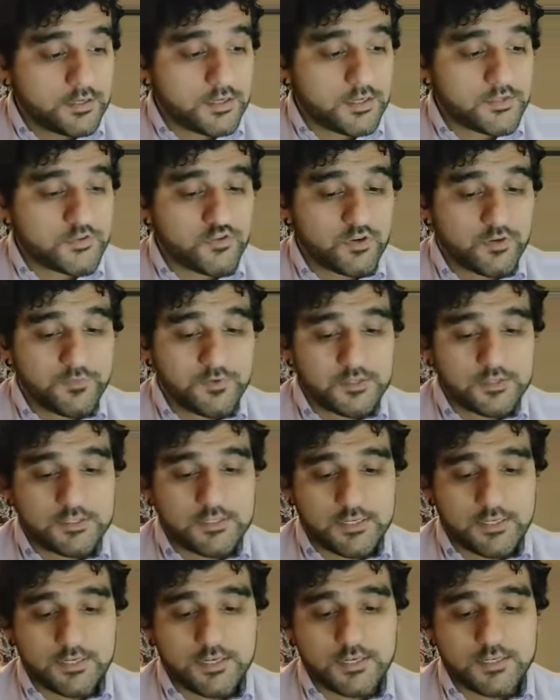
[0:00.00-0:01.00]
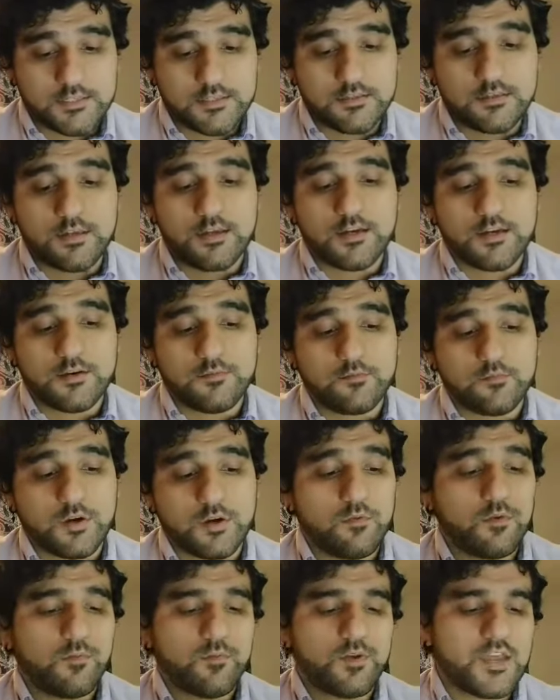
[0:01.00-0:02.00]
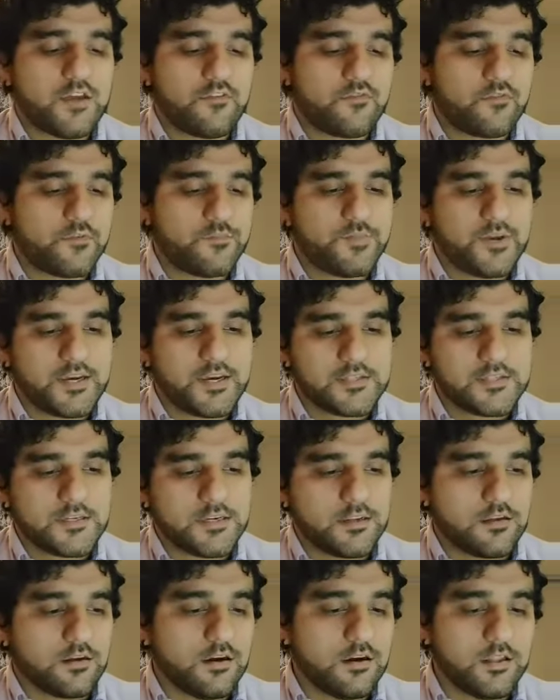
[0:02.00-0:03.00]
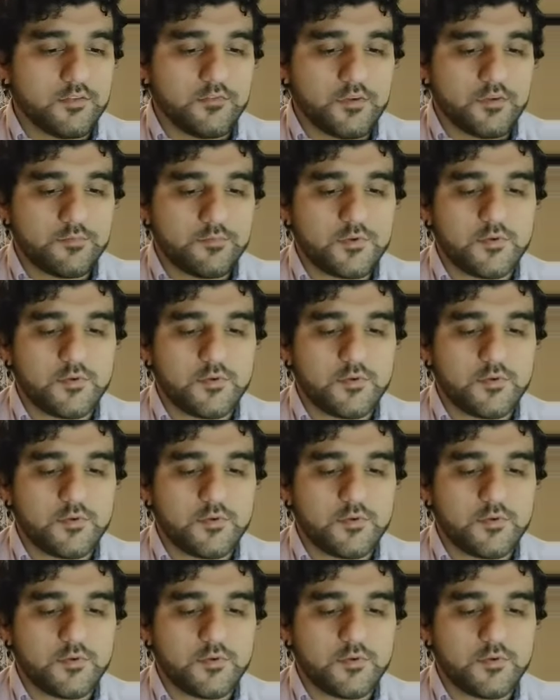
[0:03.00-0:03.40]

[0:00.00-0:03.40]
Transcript: attribute this. Well, we have fruit pectin in all of them,